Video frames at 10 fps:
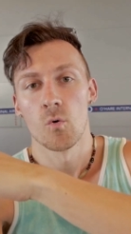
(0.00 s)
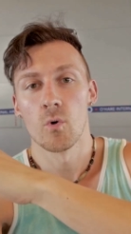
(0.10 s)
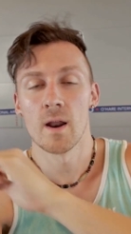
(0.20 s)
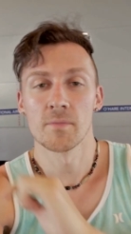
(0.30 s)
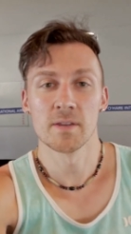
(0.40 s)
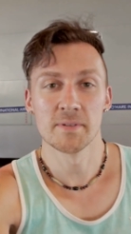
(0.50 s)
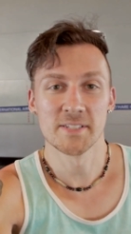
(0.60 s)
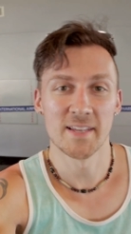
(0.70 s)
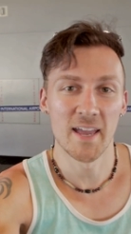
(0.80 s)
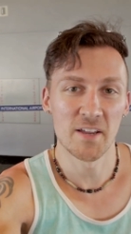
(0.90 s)
where I'm going to be
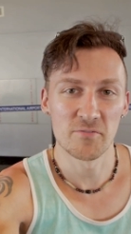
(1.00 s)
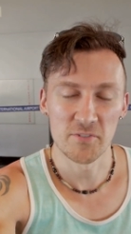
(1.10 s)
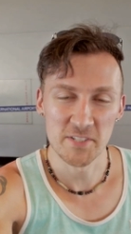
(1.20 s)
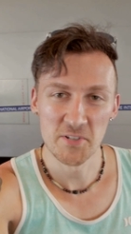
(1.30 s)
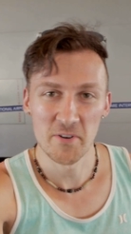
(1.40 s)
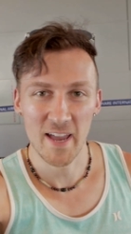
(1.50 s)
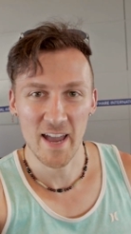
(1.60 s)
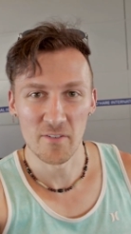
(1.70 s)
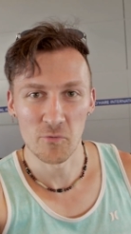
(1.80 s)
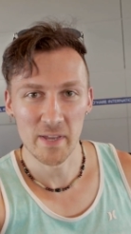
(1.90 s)
staying for two and a
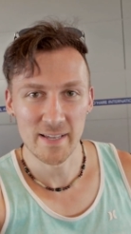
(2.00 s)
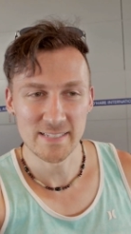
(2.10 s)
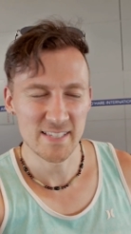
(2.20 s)
half weeks,